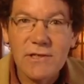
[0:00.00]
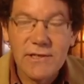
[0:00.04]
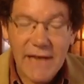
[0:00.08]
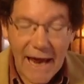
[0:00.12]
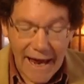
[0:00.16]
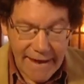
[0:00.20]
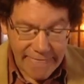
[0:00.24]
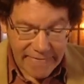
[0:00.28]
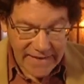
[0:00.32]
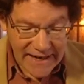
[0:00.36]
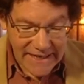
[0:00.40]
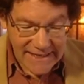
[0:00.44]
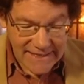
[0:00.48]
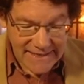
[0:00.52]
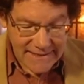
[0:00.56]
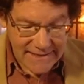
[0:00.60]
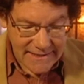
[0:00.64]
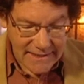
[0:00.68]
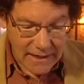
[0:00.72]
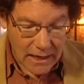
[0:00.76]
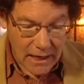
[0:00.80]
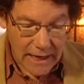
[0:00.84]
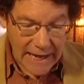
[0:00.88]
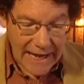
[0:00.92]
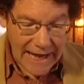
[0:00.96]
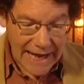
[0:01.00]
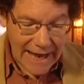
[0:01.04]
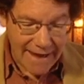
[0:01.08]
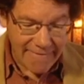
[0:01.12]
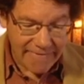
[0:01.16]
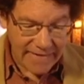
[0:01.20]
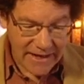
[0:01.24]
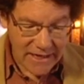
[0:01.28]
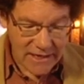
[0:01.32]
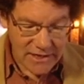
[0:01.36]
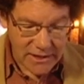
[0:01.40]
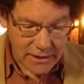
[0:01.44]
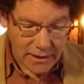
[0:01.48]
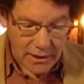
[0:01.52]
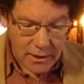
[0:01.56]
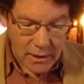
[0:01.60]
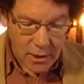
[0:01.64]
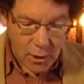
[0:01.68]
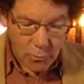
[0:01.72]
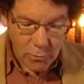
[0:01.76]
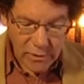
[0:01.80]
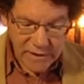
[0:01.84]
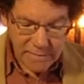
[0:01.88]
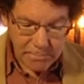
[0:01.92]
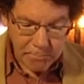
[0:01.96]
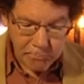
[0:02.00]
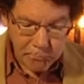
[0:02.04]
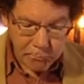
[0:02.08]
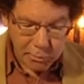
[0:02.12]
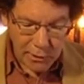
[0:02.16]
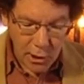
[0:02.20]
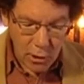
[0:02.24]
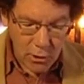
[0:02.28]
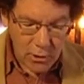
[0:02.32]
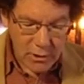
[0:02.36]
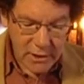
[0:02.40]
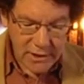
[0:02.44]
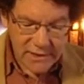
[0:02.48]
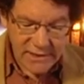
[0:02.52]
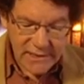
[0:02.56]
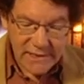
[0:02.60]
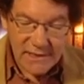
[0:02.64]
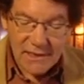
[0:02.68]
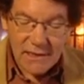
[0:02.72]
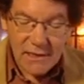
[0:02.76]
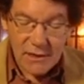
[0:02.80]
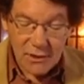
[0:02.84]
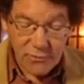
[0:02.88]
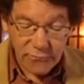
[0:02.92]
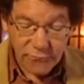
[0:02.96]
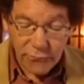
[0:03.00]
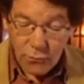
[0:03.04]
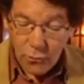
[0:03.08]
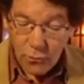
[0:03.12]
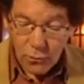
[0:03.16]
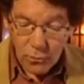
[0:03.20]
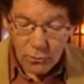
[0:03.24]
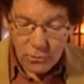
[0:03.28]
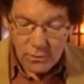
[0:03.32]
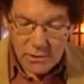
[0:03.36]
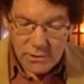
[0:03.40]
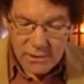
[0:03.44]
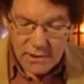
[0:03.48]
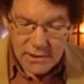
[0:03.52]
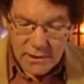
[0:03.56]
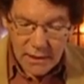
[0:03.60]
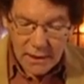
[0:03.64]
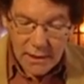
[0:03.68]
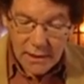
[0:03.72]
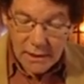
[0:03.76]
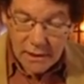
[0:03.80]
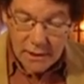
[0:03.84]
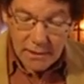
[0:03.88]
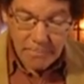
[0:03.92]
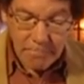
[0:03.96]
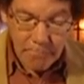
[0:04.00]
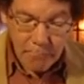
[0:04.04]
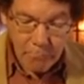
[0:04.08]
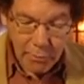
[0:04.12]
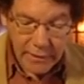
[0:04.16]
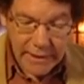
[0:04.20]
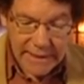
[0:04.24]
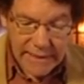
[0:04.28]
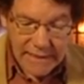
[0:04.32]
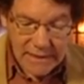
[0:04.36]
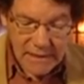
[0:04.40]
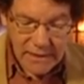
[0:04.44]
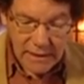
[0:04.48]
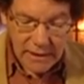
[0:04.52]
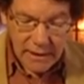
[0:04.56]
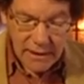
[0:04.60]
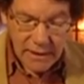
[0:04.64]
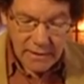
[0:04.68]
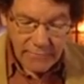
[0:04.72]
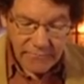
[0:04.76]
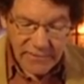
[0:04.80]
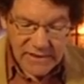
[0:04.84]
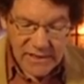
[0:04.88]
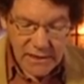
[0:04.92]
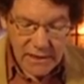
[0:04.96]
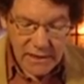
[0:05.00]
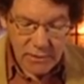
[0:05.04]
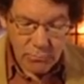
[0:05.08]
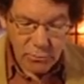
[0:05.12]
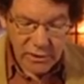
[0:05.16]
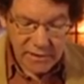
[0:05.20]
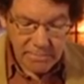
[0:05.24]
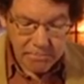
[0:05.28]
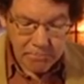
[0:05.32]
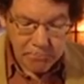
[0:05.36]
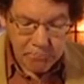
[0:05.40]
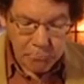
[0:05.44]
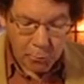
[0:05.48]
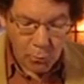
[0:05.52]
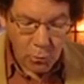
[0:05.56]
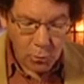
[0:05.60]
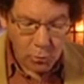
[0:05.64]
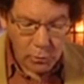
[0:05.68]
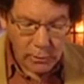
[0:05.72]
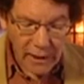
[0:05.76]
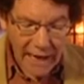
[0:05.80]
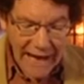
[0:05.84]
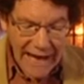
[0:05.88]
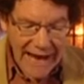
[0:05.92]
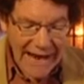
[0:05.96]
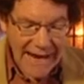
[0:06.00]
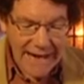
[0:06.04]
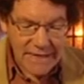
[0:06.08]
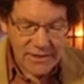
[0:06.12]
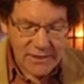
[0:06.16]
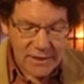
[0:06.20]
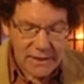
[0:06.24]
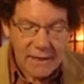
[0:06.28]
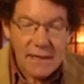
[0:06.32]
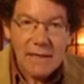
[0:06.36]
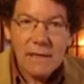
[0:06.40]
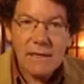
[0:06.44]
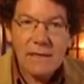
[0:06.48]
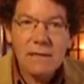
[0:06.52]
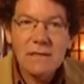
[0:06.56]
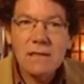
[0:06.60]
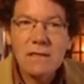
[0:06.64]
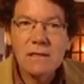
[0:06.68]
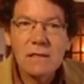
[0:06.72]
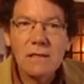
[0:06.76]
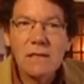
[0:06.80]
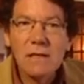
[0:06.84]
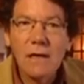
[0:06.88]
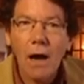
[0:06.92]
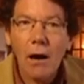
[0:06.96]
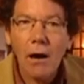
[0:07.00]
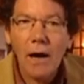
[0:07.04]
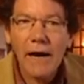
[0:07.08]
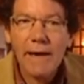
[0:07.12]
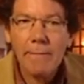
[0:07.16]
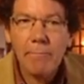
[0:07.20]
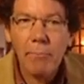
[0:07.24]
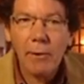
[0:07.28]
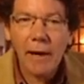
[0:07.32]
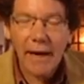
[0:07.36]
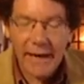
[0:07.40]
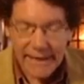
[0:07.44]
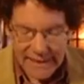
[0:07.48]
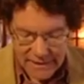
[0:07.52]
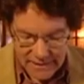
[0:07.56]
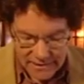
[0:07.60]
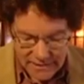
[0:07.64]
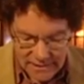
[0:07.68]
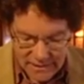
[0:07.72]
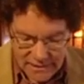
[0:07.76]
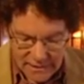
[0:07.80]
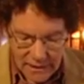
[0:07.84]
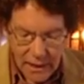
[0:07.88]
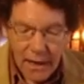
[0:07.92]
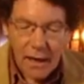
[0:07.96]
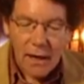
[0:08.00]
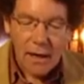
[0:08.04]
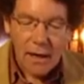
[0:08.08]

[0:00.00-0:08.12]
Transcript: davits, I have it, with blocks and falls, complete, fitted with ball head and guy plates